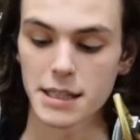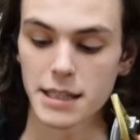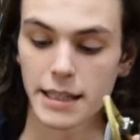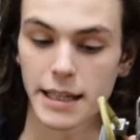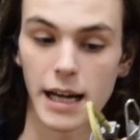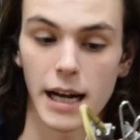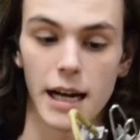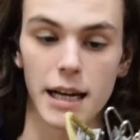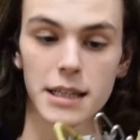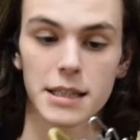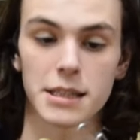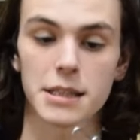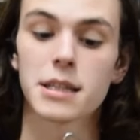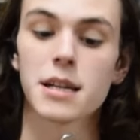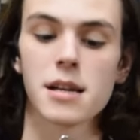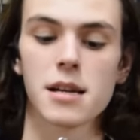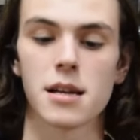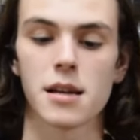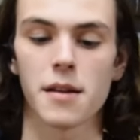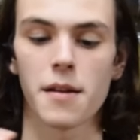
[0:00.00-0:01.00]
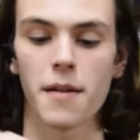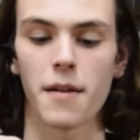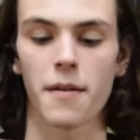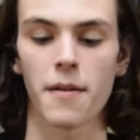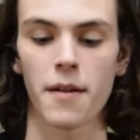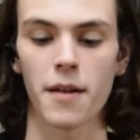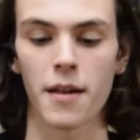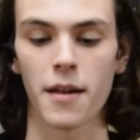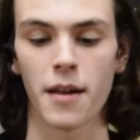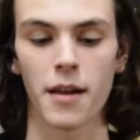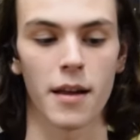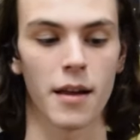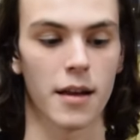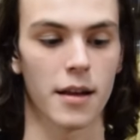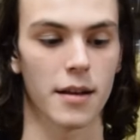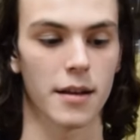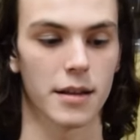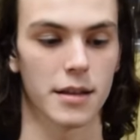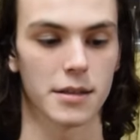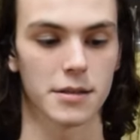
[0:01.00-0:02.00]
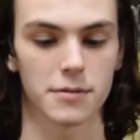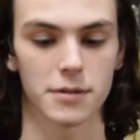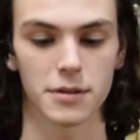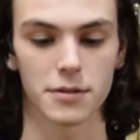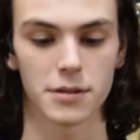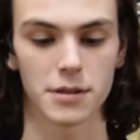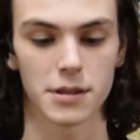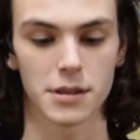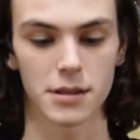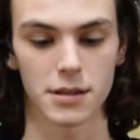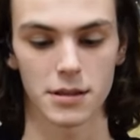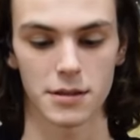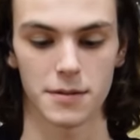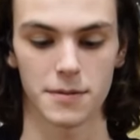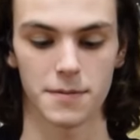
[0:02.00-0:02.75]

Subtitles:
the gas. You'll see.